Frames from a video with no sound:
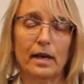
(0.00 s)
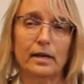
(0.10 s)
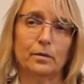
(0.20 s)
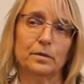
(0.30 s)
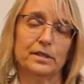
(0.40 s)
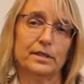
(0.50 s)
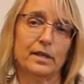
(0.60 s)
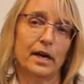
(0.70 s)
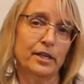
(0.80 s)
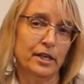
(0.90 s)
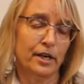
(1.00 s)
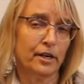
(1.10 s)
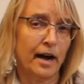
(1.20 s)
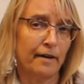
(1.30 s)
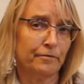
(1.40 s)
and it was a
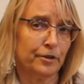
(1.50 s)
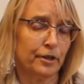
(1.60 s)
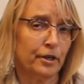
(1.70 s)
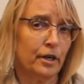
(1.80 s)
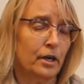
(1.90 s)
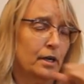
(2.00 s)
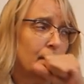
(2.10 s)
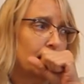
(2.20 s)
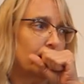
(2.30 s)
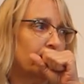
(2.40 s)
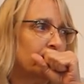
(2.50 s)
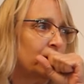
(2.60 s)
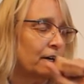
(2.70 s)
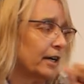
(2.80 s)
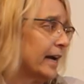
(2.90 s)
year after
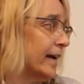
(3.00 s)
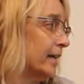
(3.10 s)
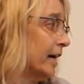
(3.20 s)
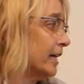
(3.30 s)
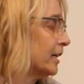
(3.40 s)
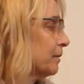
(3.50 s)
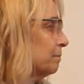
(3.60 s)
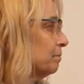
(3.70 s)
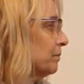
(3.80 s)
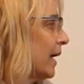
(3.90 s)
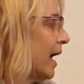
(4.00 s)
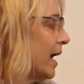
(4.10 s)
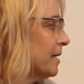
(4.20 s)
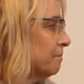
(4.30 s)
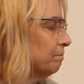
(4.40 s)
Hurricane Ike,
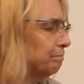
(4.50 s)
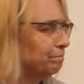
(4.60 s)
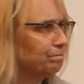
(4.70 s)
and